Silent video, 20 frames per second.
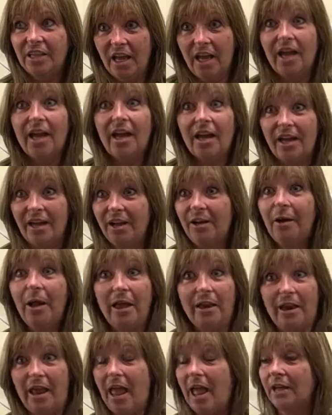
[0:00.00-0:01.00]
Yeah,
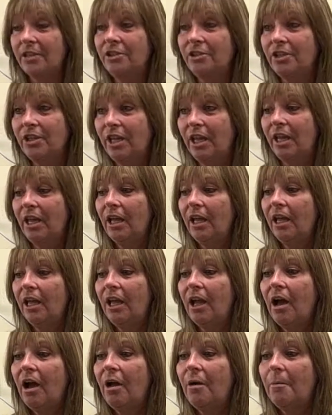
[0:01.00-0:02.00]
and actually,
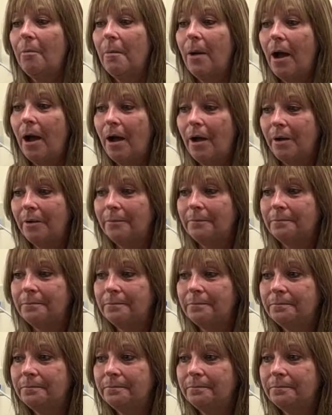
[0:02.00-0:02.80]
at